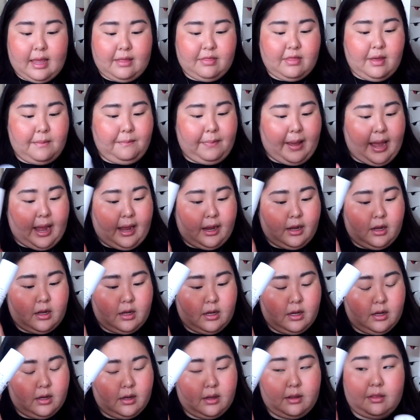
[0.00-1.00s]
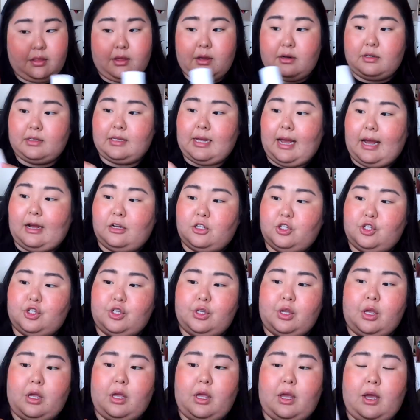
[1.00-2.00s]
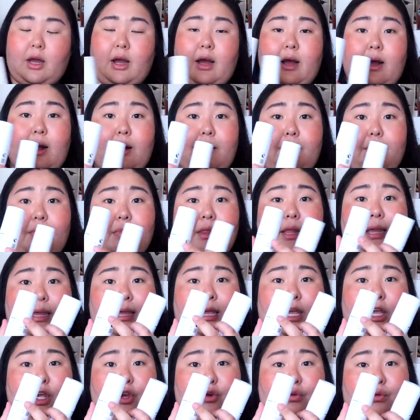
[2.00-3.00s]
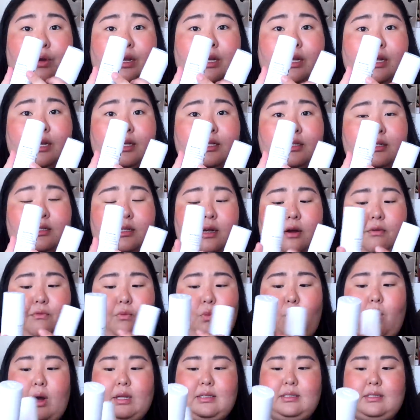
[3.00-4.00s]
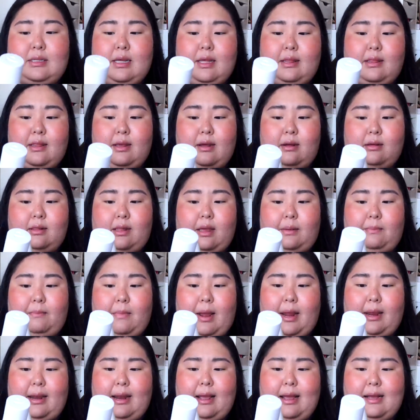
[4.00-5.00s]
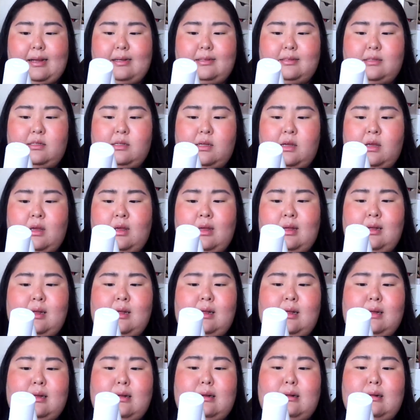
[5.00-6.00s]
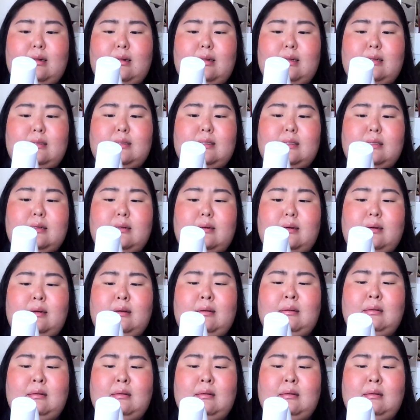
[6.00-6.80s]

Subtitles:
In the back, there's actually like ingredients of what's in there. Like mine has clindamycin